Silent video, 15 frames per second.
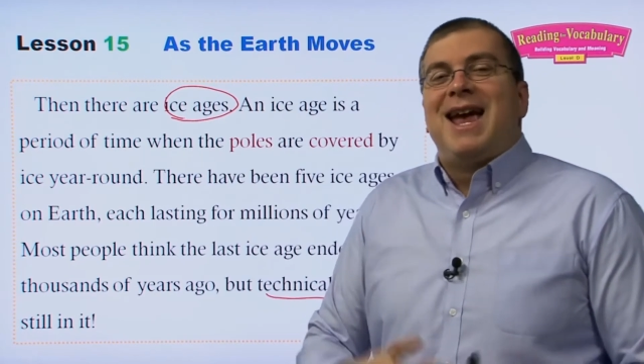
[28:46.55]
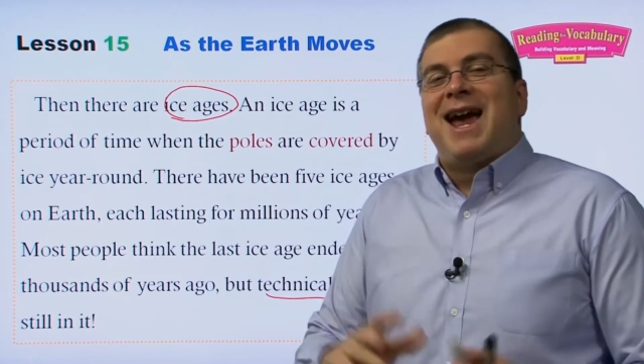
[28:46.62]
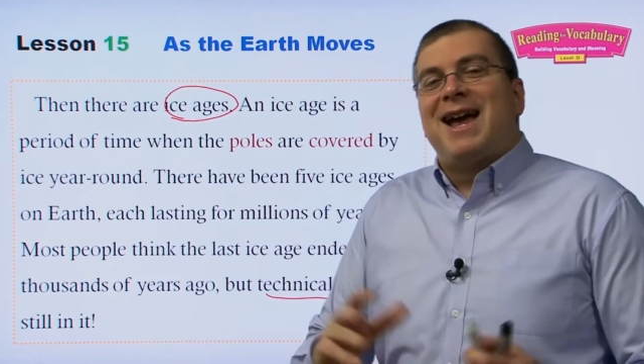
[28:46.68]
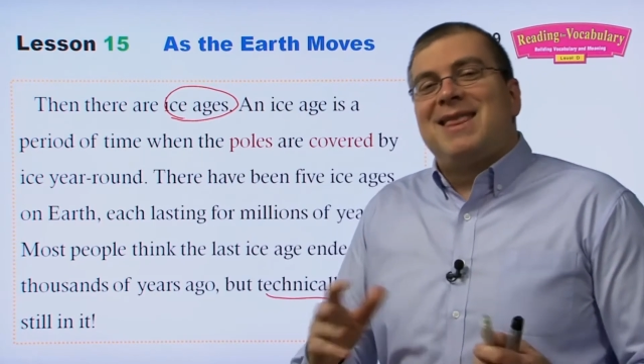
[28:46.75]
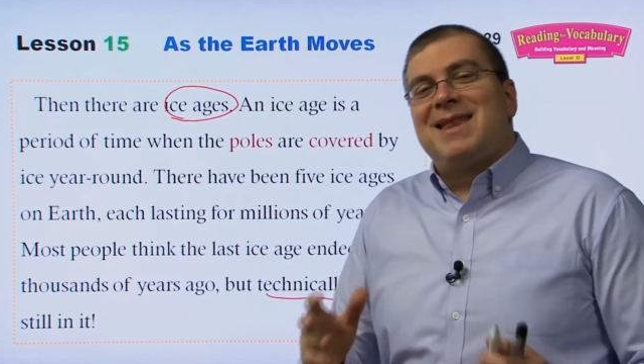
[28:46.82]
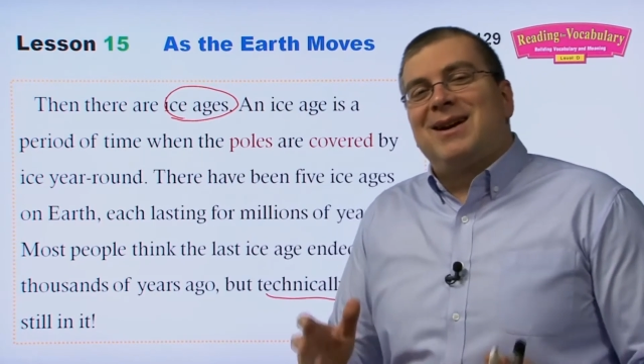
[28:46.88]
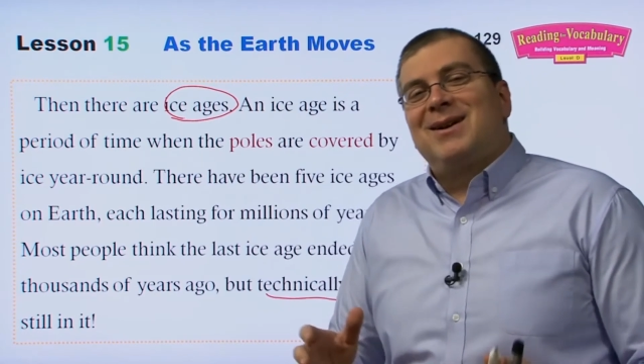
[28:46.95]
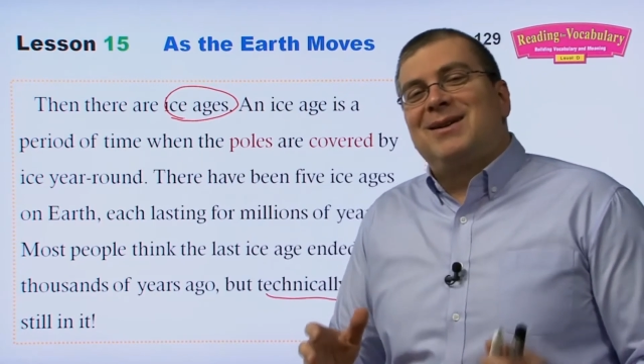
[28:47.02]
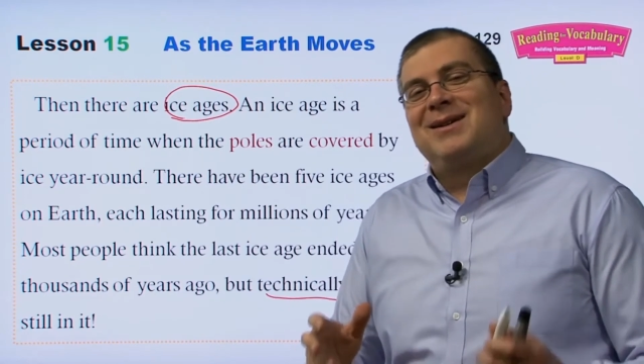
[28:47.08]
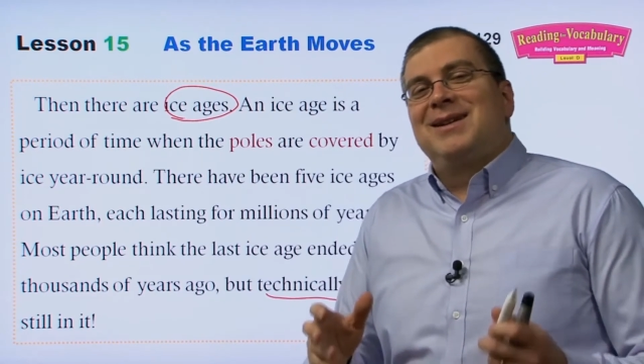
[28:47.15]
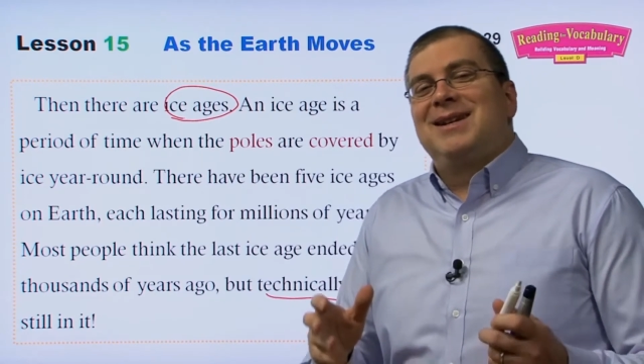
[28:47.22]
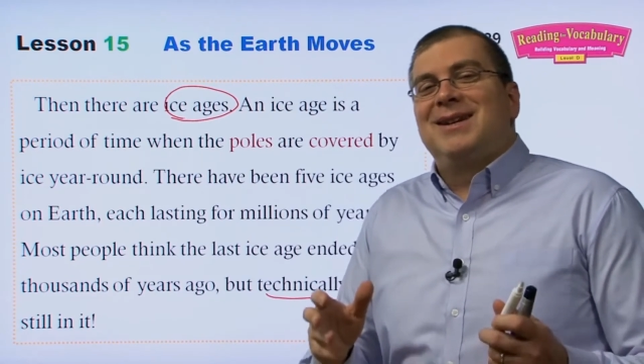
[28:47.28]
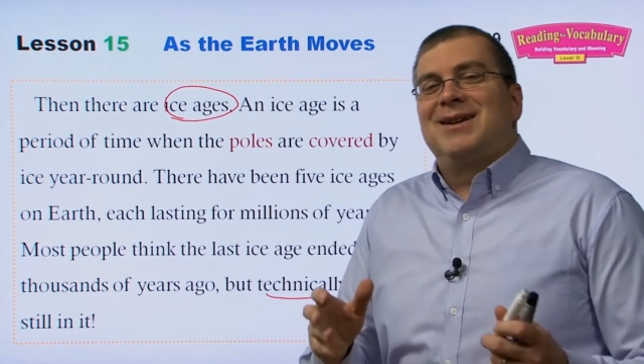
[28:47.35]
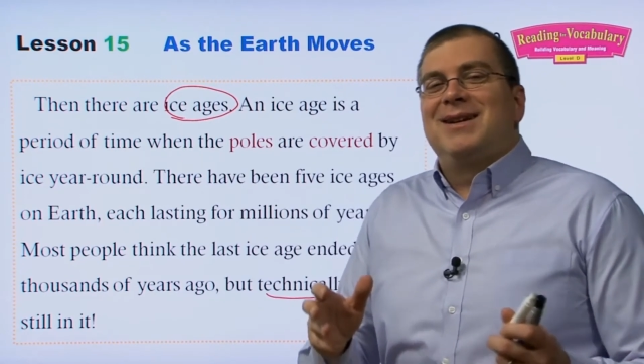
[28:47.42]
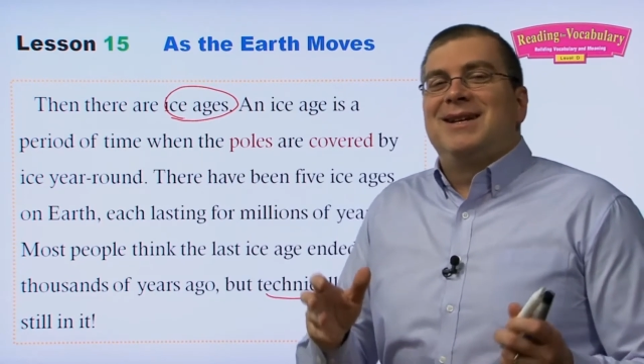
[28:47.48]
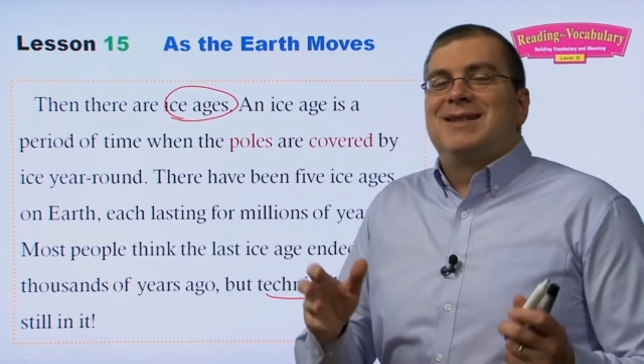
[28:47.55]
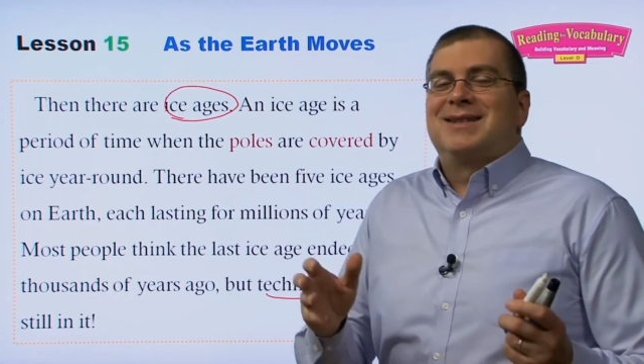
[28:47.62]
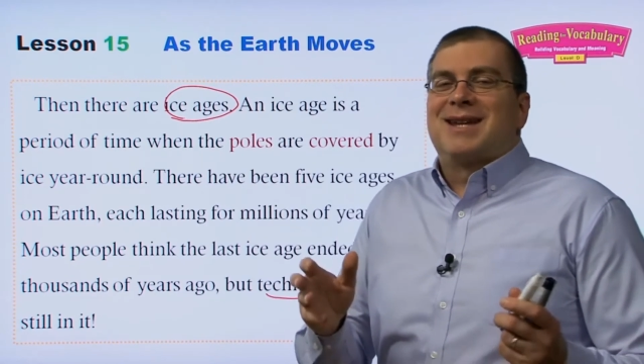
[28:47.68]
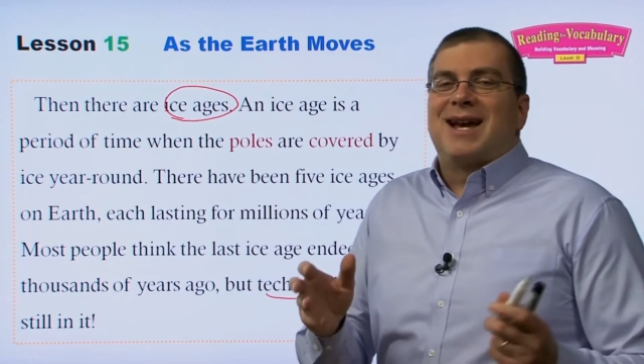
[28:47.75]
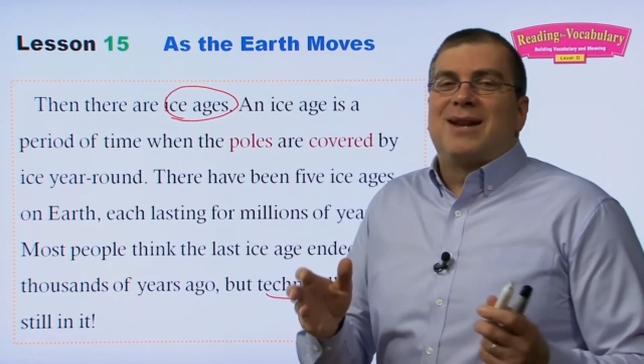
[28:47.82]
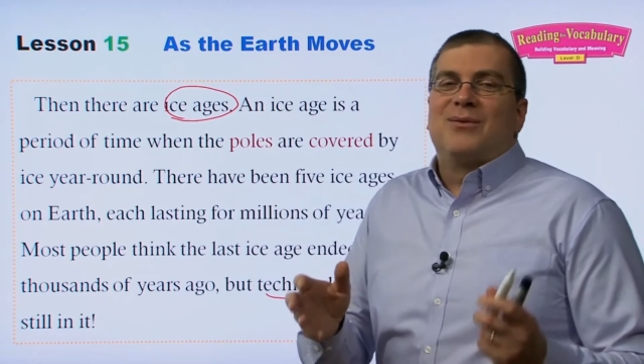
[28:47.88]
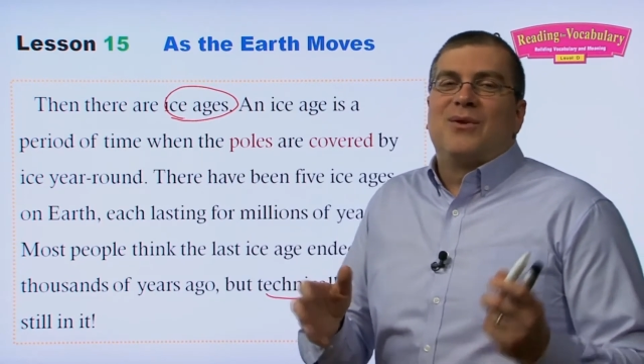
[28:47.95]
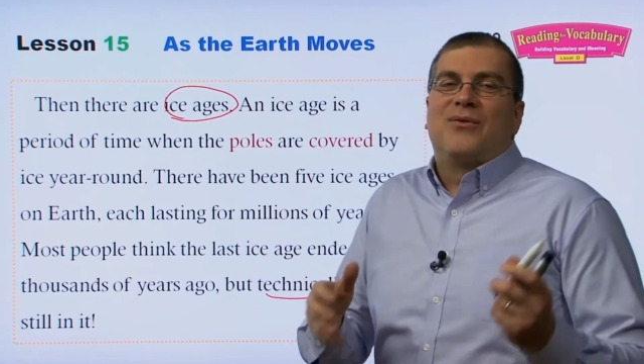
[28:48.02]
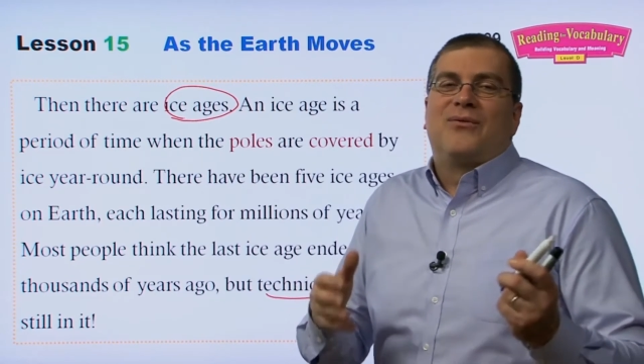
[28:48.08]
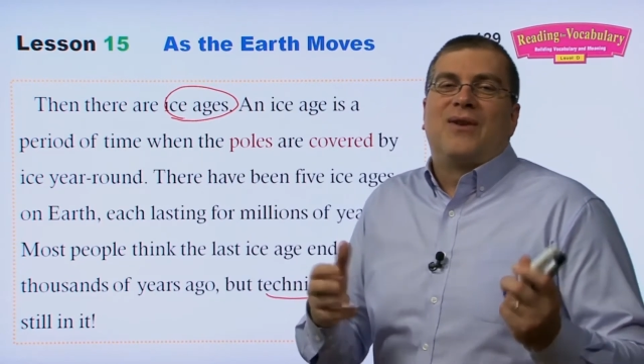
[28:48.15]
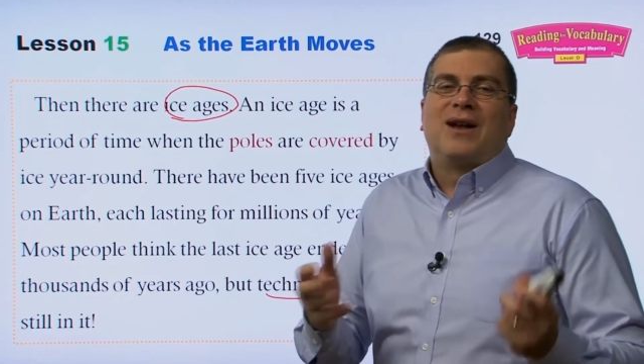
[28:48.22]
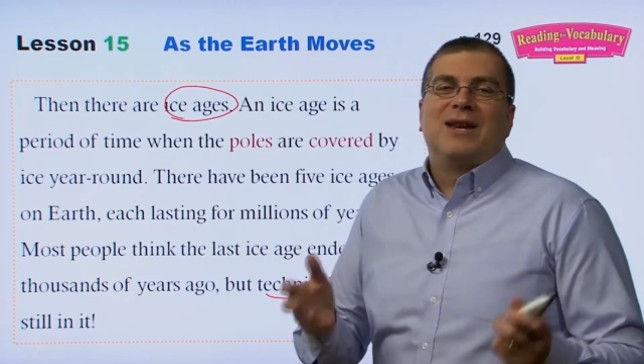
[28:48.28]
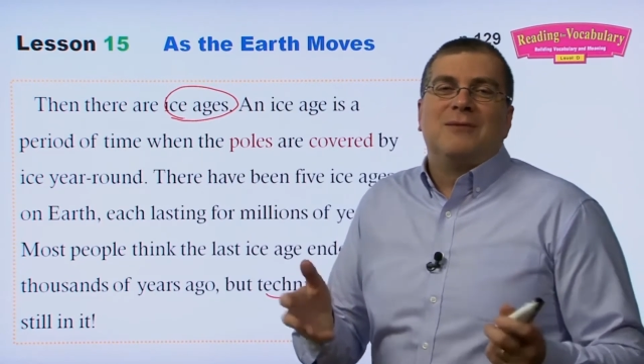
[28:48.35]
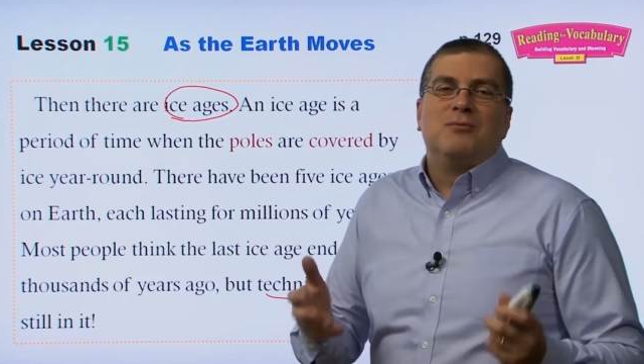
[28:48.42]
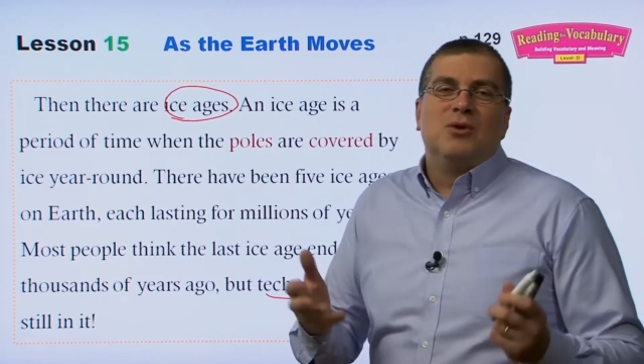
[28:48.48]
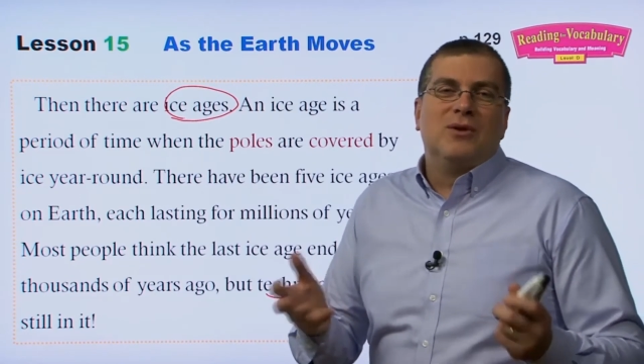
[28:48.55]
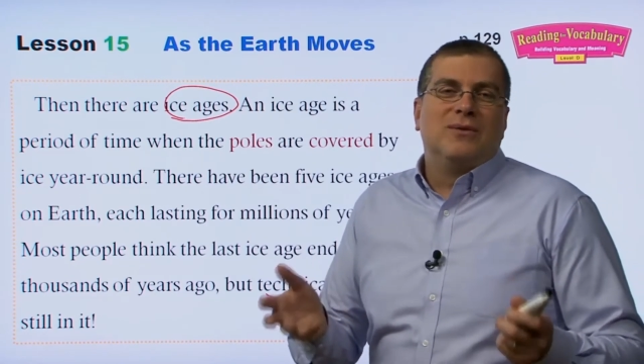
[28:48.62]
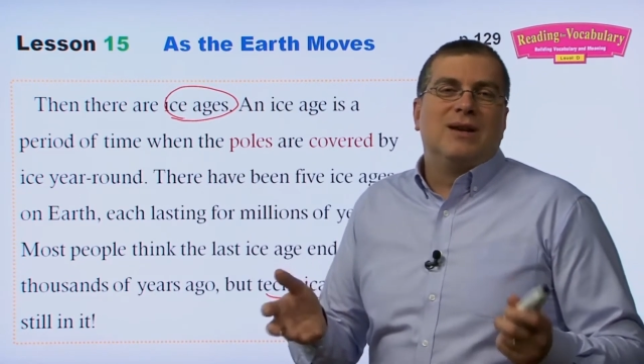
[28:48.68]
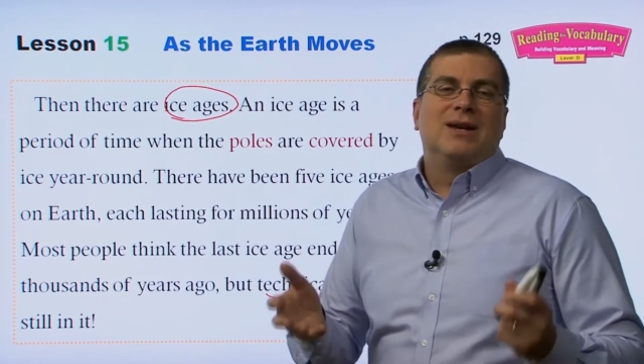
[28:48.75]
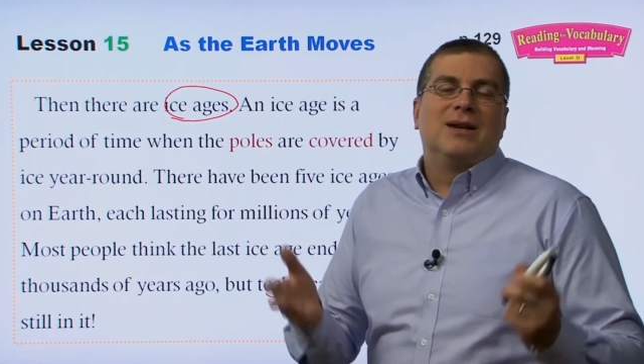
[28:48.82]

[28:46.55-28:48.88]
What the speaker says: And it's kind of a funny movie.